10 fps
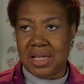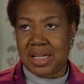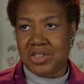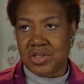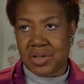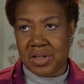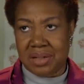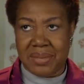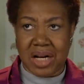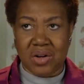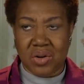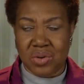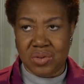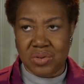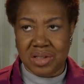and I started my
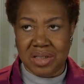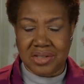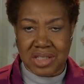own